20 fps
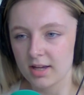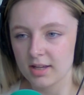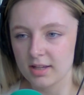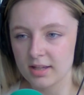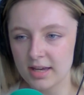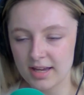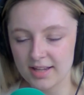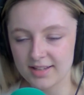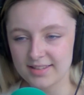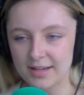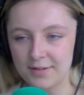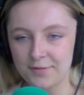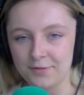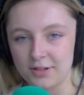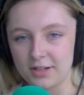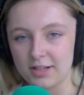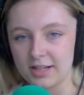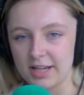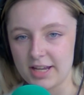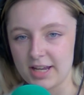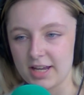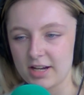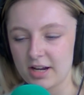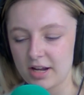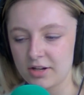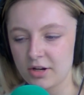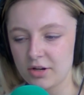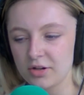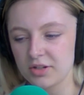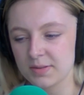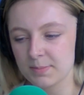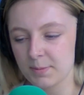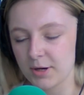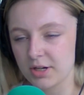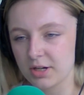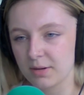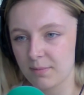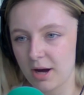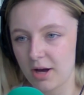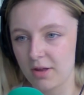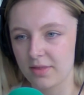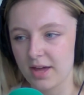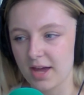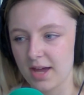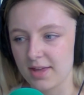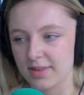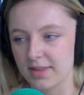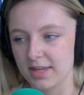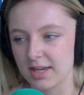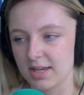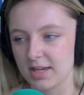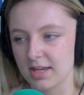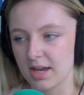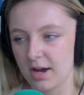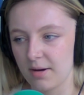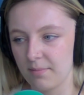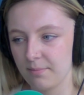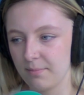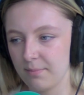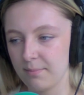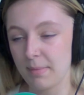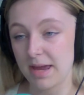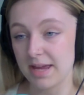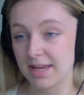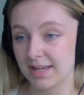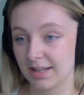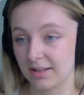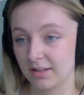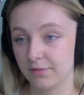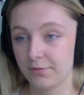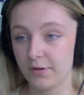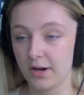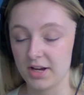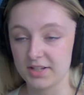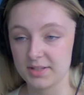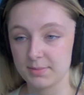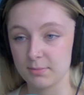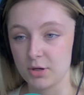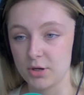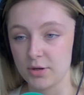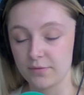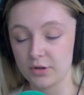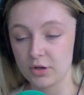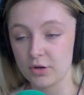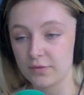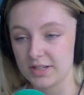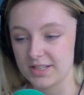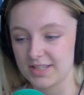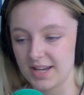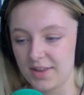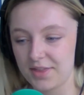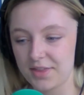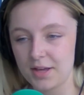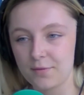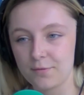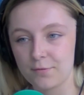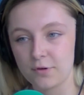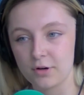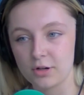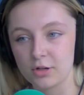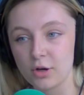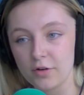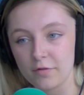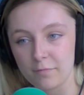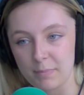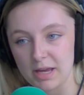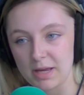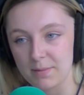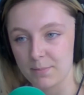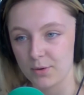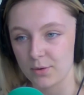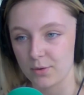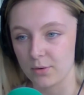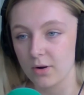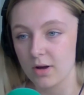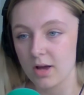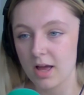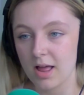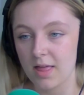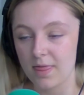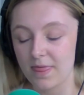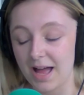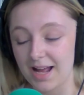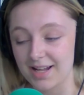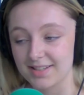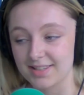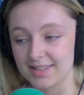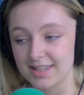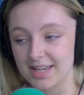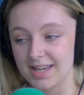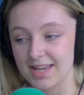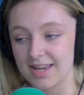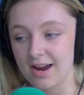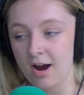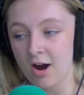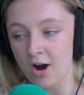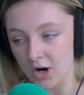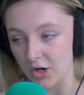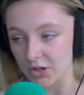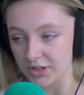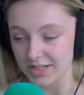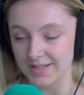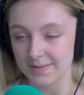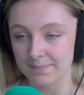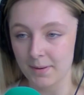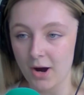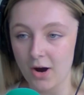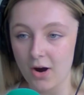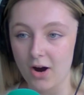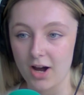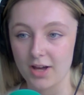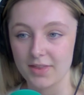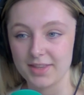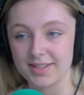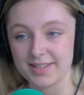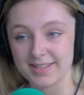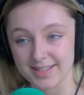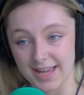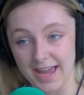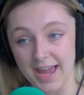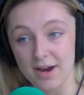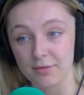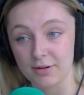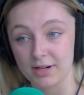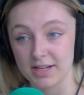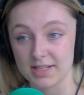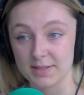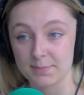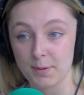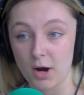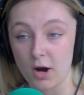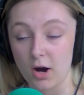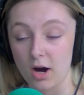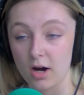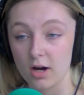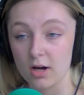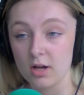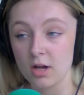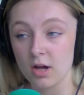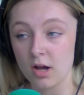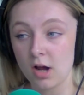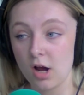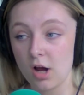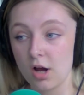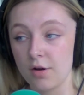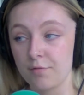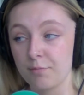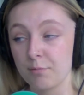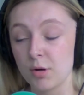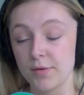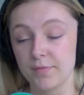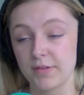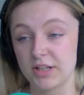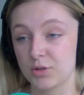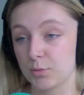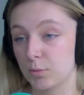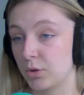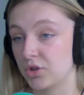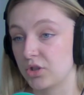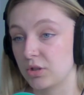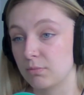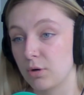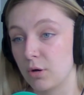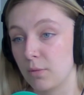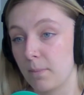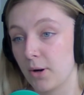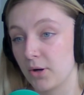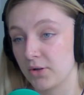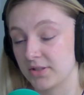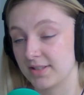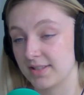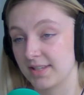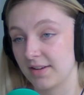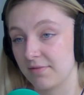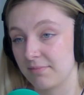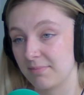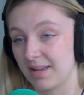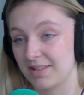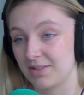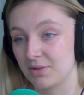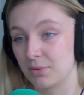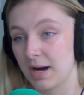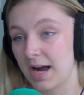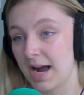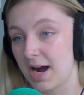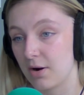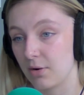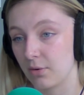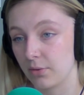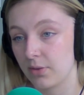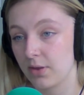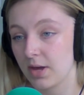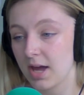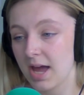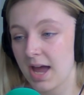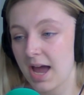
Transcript: Yeah, definitely. And I know you spoke about there the making the first move. And obviously, I think for a lot of people, that's the hardest part and the scariest part of moving towards a more positive mental health.